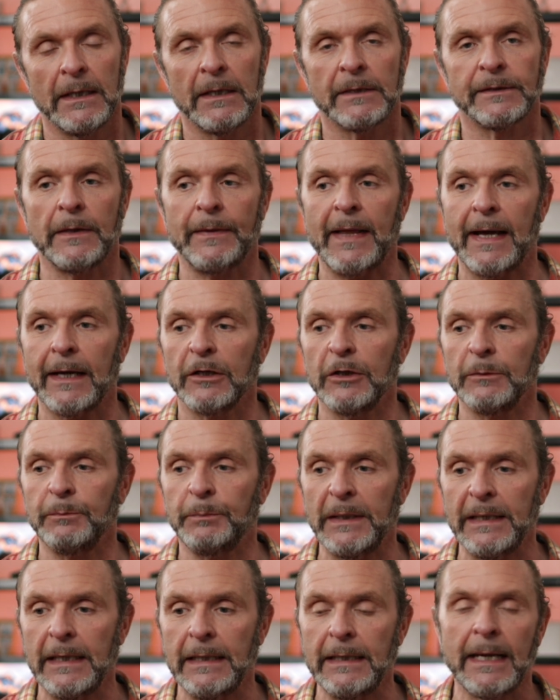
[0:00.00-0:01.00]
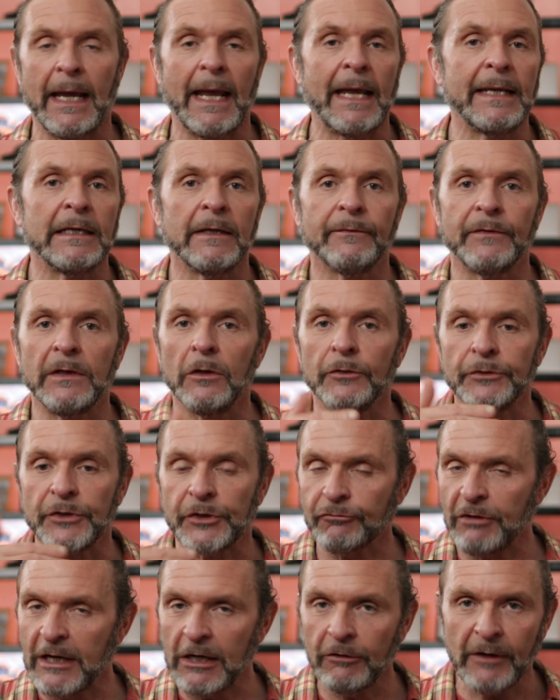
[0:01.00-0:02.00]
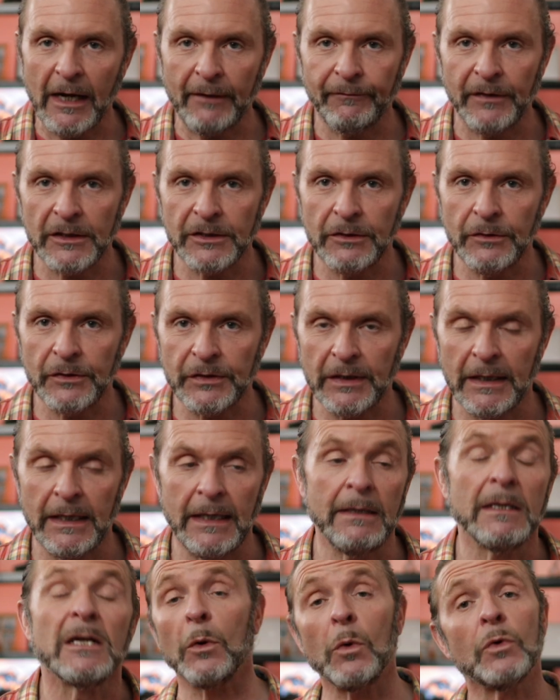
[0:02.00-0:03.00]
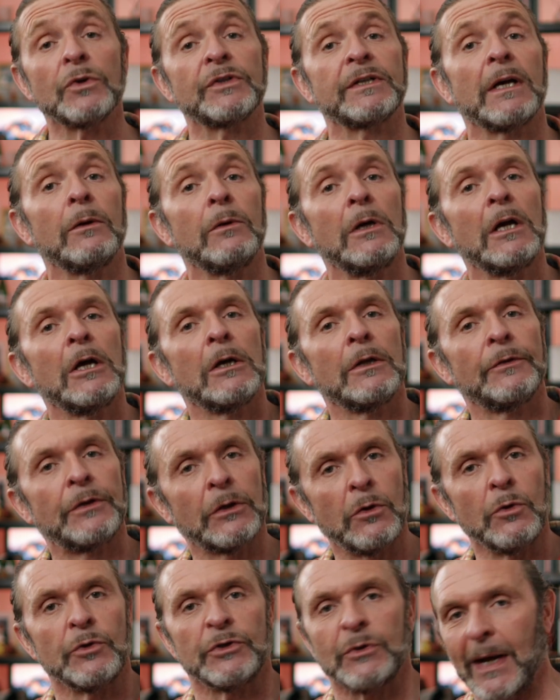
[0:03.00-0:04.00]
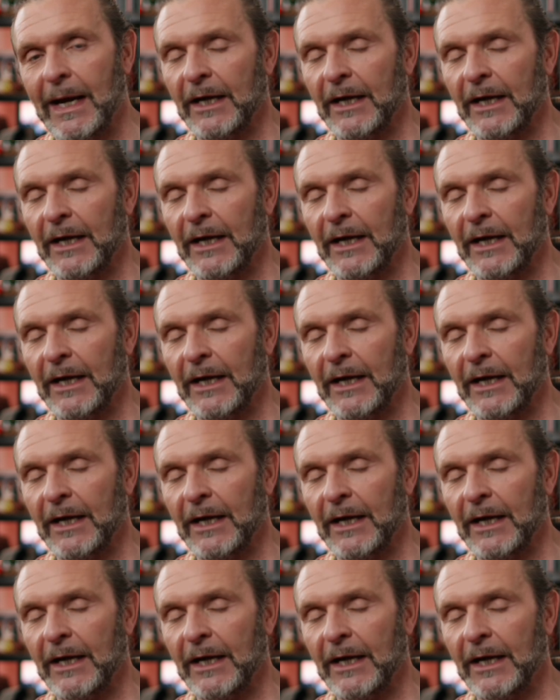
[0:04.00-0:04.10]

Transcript: So that could be any of the on-screen graphics you see. Also, the call to